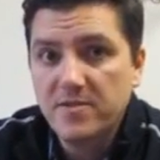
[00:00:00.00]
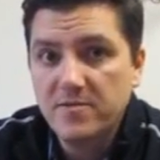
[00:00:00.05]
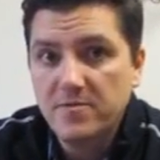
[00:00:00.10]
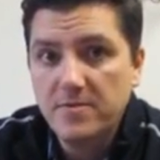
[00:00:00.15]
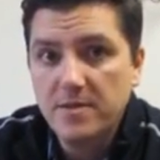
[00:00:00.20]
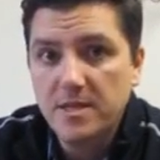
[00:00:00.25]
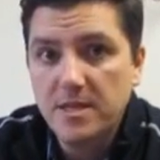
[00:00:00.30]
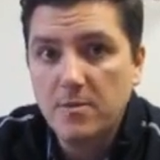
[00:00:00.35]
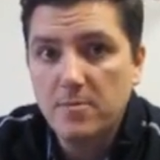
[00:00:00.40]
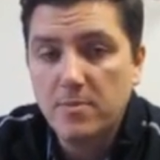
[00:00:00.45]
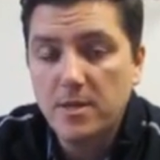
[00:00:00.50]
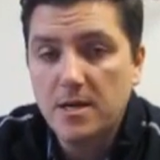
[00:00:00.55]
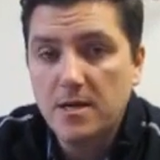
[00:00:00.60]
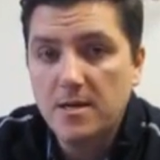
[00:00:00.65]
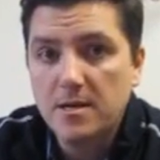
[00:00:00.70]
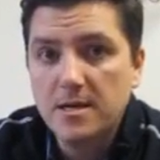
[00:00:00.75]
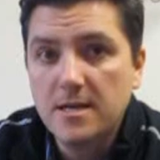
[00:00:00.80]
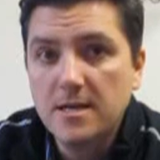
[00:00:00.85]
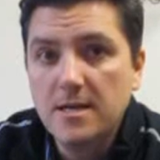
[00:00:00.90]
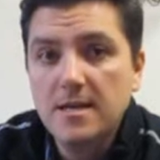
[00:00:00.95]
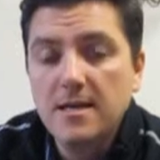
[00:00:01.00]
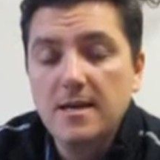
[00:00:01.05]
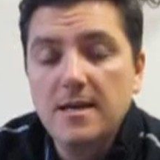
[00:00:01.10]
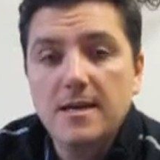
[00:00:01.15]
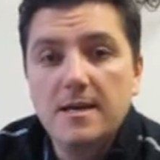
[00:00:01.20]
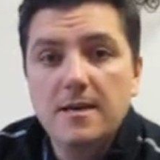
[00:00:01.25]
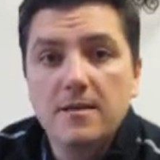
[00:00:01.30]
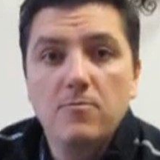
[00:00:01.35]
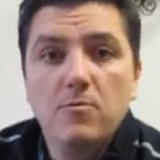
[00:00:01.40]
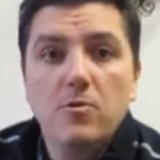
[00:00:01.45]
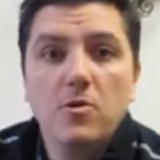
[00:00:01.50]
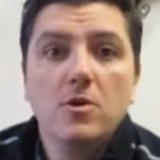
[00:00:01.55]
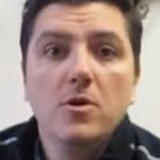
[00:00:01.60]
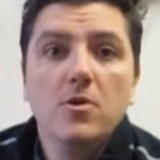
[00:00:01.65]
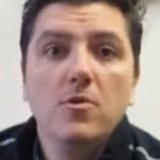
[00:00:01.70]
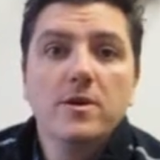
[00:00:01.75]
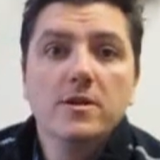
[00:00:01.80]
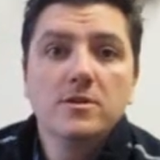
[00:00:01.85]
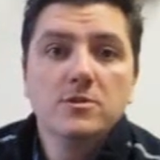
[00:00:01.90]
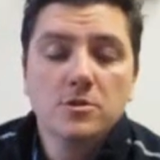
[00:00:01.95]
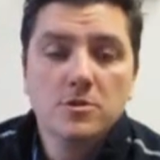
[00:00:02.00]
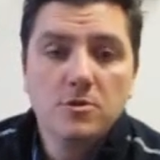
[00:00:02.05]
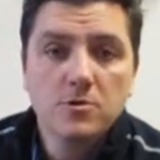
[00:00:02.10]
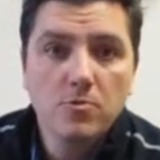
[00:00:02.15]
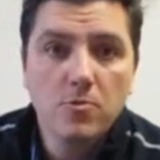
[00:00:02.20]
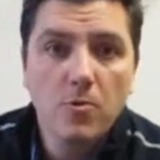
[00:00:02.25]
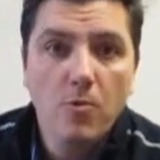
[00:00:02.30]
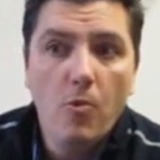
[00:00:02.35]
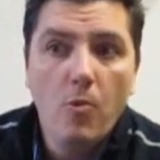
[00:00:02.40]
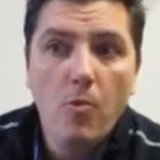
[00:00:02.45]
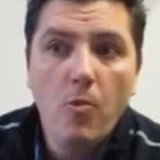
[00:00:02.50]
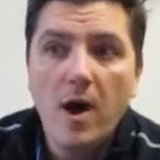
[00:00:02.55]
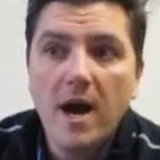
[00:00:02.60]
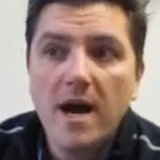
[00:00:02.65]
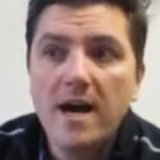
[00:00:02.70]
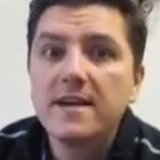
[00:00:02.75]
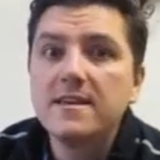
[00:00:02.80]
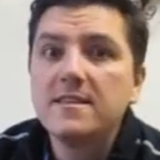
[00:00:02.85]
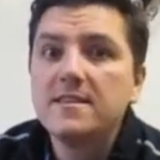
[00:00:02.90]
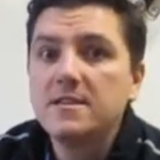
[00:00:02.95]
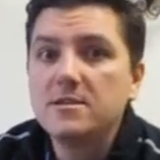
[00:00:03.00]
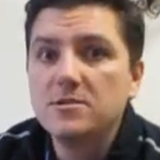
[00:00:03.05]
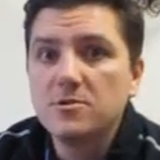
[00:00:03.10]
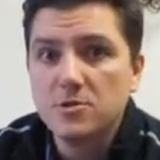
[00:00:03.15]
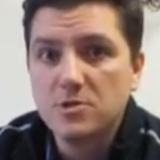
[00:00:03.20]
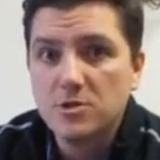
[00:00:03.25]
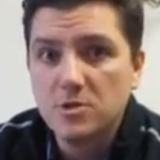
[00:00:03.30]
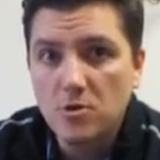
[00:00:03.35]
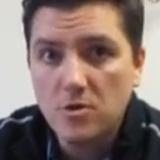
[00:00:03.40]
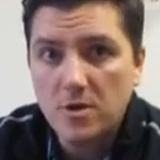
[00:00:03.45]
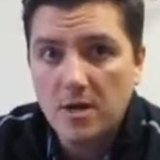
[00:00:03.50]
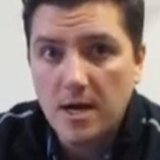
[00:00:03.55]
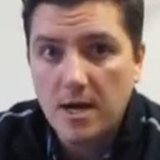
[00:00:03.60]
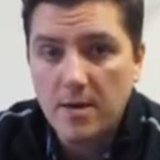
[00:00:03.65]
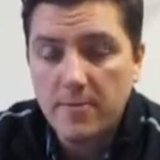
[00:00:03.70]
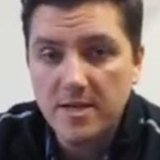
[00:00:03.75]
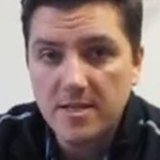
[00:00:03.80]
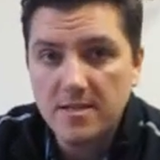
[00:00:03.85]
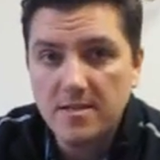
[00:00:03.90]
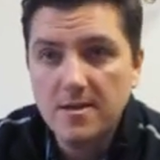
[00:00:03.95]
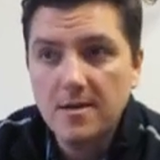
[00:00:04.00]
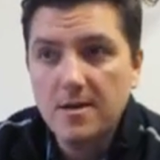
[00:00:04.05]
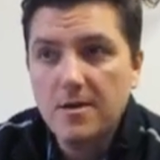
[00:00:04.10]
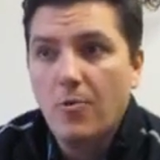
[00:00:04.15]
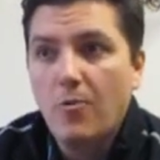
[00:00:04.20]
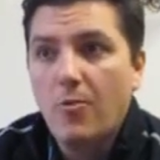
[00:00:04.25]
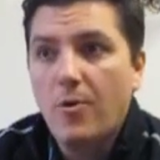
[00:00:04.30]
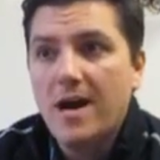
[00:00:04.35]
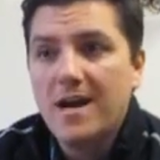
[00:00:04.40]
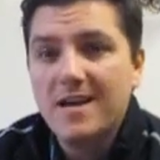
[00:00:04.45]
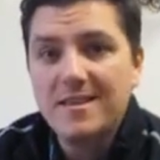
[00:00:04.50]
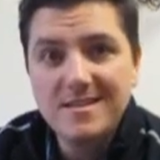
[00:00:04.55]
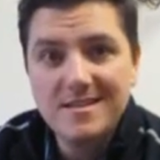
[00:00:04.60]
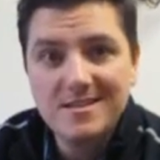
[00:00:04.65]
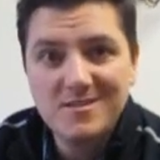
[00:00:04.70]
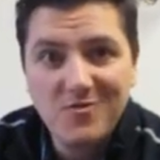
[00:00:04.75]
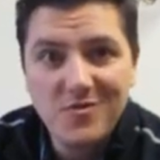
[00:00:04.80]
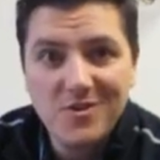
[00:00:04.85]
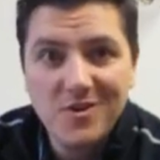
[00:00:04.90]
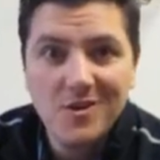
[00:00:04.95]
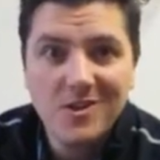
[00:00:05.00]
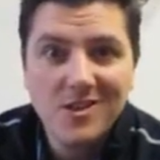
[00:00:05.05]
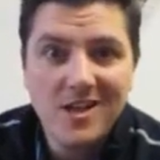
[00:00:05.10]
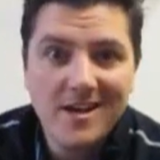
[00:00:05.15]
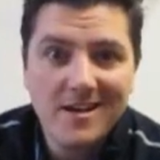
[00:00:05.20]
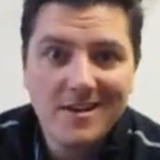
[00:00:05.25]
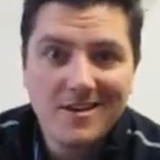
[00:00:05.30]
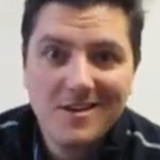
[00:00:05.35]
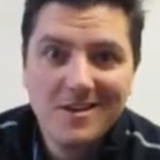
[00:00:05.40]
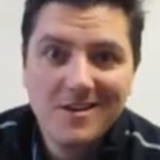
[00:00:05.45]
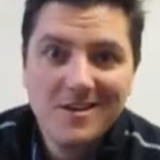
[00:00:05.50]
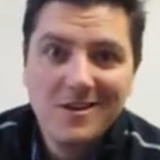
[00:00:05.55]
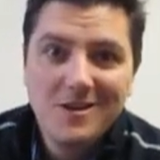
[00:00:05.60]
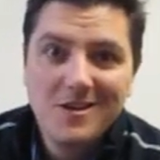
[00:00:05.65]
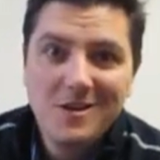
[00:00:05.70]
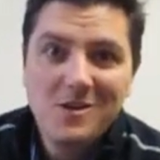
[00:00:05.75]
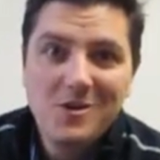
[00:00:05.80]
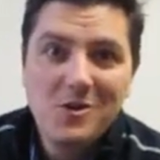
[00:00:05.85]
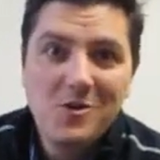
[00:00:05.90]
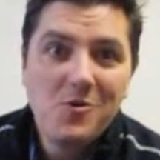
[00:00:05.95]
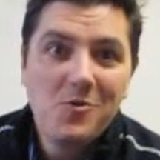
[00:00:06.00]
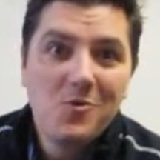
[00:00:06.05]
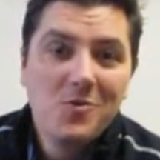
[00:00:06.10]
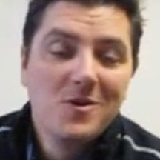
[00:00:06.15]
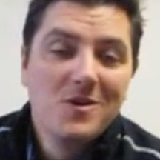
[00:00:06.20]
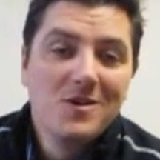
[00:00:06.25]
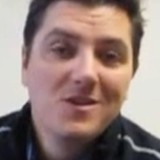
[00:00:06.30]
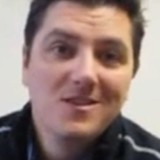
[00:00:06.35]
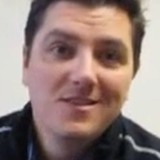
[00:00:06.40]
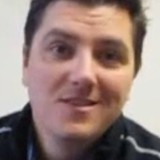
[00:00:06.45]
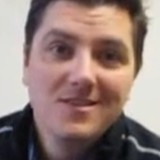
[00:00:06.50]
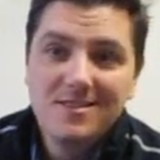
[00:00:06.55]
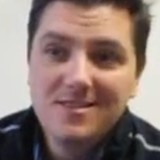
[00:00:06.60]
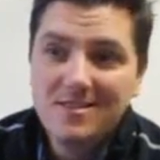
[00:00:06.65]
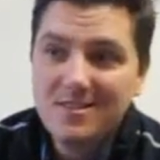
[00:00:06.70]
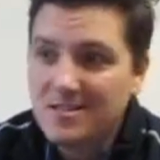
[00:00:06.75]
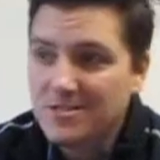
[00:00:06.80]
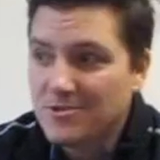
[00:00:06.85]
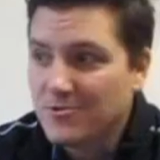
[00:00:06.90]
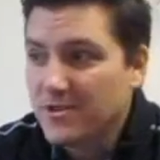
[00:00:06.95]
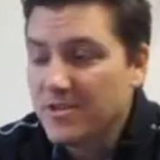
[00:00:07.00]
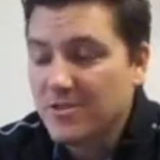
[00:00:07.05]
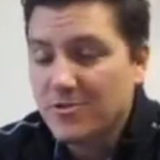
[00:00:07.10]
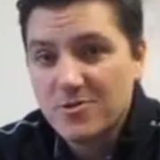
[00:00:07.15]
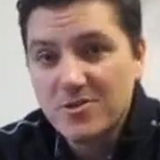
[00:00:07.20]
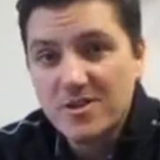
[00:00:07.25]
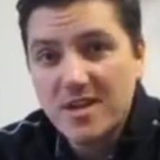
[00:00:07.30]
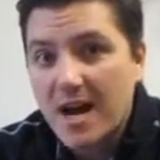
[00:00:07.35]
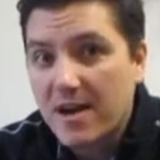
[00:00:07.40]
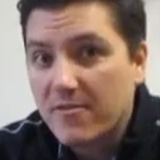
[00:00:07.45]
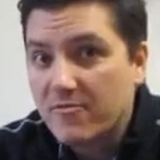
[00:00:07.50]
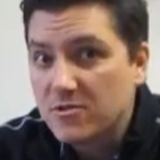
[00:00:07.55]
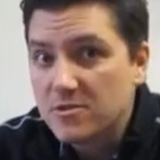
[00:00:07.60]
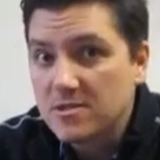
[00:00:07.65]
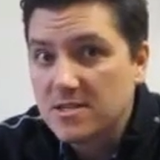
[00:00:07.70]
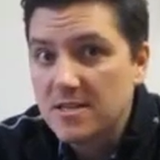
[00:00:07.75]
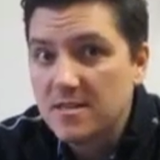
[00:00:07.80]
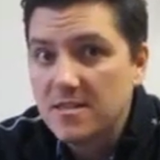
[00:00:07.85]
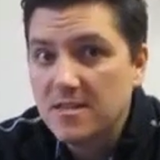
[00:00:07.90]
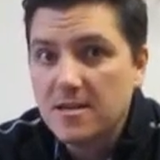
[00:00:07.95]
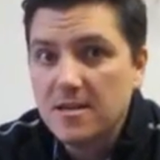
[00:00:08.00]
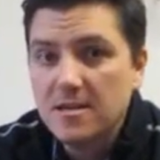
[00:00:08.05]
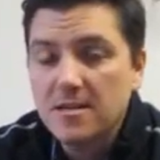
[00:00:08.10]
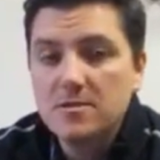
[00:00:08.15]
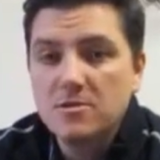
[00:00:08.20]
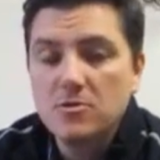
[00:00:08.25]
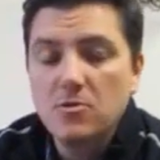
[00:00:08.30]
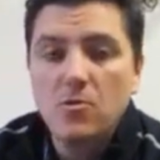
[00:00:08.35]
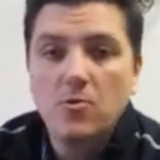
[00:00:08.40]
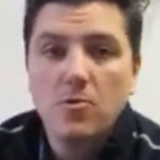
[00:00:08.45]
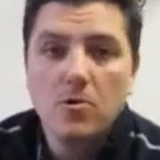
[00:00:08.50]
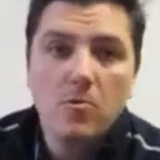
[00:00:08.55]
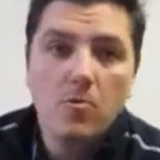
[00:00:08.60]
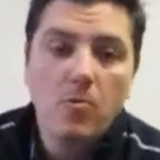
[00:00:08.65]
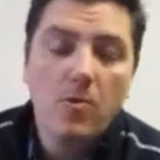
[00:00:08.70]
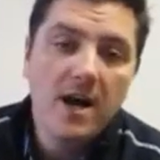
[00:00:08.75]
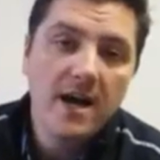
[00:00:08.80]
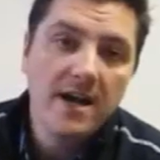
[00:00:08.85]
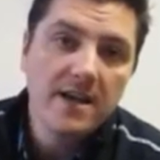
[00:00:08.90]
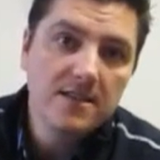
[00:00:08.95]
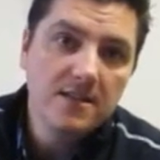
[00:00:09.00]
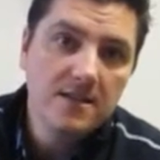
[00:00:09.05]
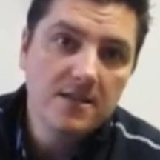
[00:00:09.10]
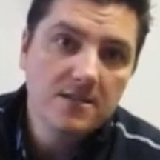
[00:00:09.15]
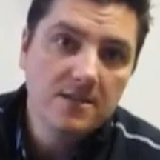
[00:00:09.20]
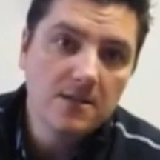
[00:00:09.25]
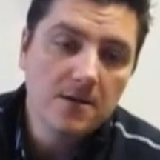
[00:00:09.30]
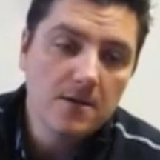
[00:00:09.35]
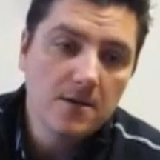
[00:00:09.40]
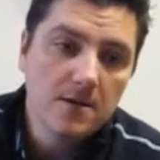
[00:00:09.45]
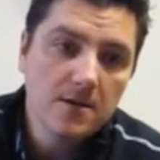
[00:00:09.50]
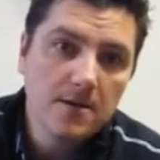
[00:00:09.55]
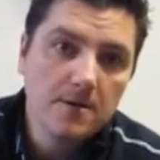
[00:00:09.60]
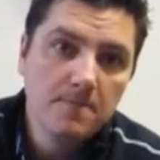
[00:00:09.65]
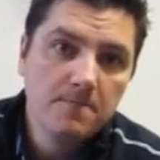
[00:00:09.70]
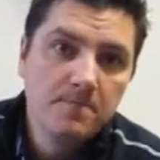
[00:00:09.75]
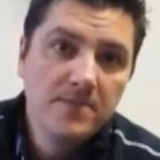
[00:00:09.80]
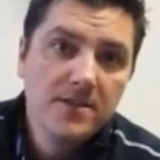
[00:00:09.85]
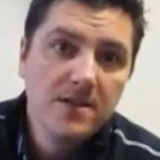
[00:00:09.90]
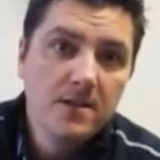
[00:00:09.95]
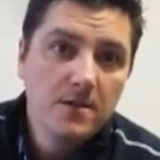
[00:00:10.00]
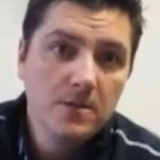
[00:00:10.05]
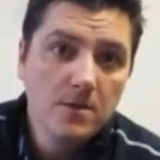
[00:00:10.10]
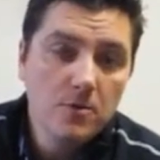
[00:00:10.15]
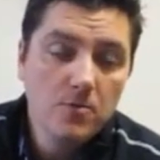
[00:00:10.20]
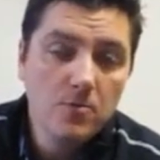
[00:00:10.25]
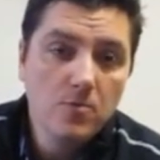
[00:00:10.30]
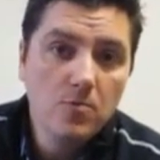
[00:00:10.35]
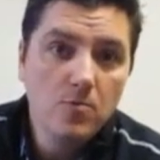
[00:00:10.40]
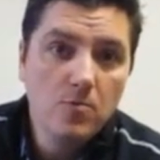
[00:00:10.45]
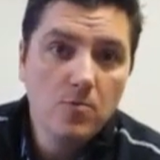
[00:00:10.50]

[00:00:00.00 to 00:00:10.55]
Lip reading: video blog, and we'll go into why these are so common, why these feel like, you know, these are either novelty things, or why these are, you know,